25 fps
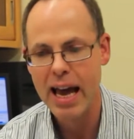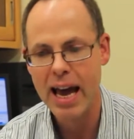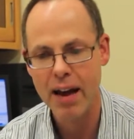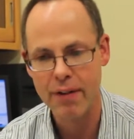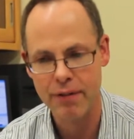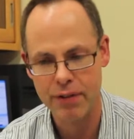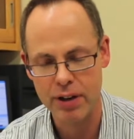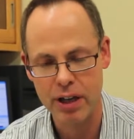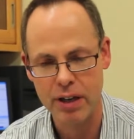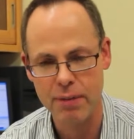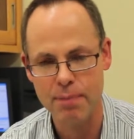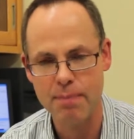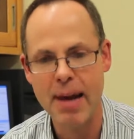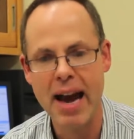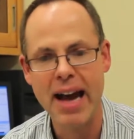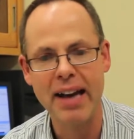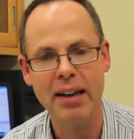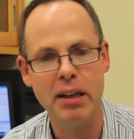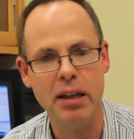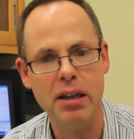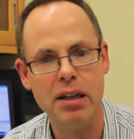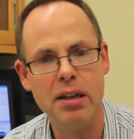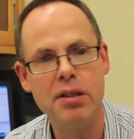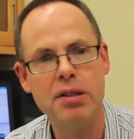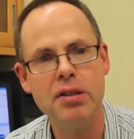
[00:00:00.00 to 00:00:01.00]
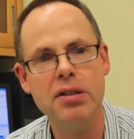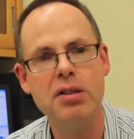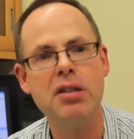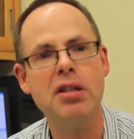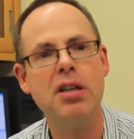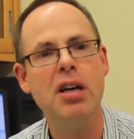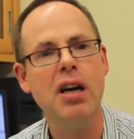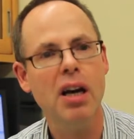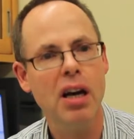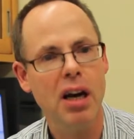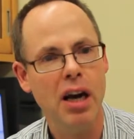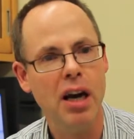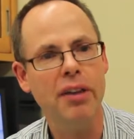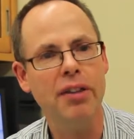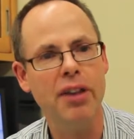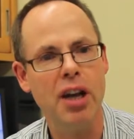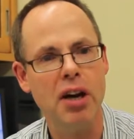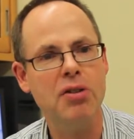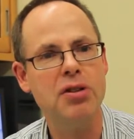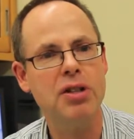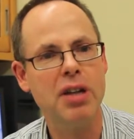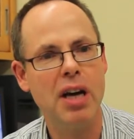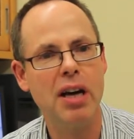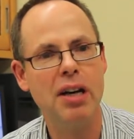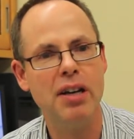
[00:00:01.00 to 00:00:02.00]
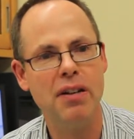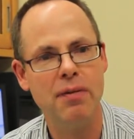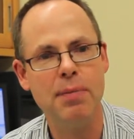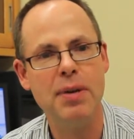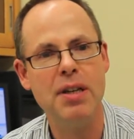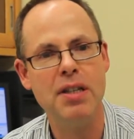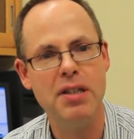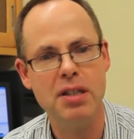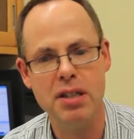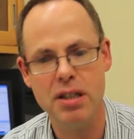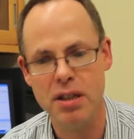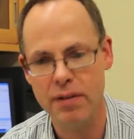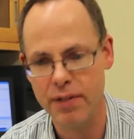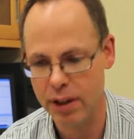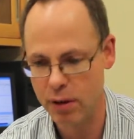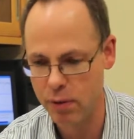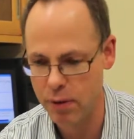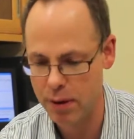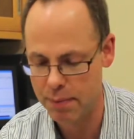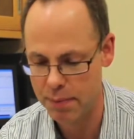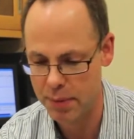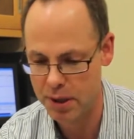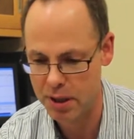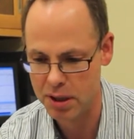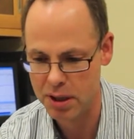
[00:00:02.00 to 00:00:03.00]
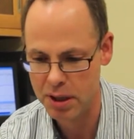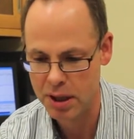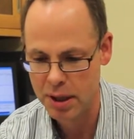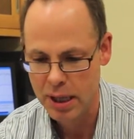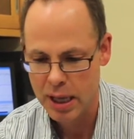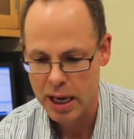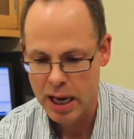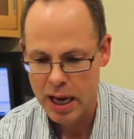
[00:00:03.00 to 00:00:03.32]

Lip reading: heavy magnets and those kind of pieces of equipment.